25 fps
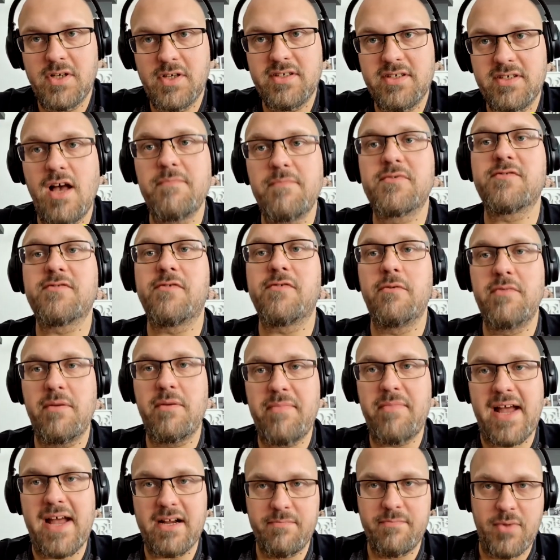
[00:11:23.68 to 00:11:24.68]
What comes from the
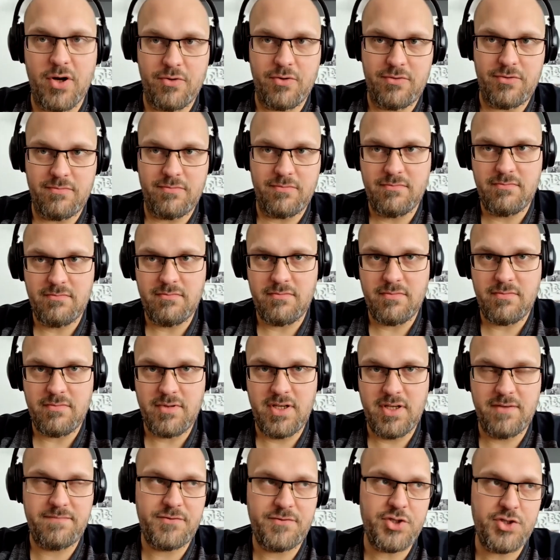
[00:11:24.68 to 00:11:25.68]
backbone?
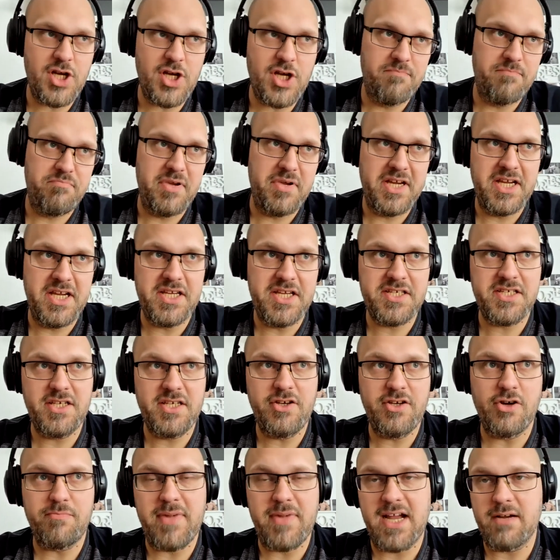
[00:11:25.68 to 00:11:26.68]
If jumping is in
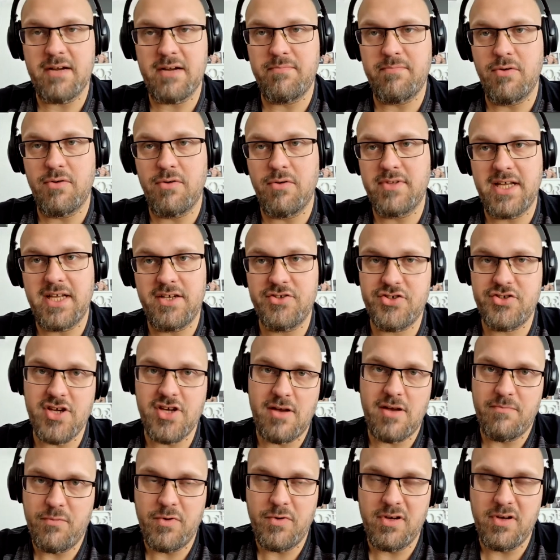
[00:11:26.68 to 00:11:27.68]
your backbone, then
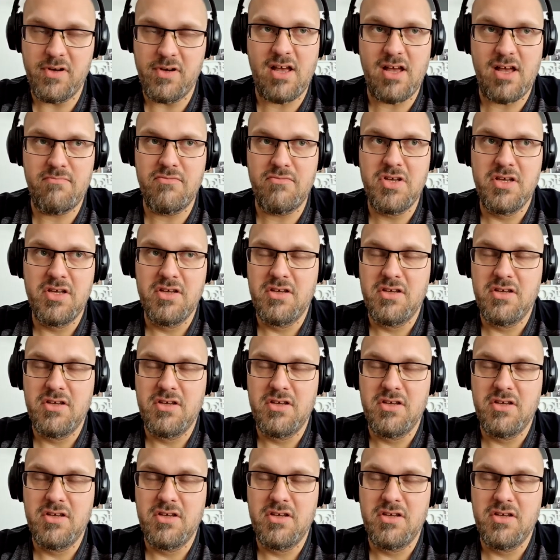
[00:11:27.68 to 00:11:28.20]
jump will come.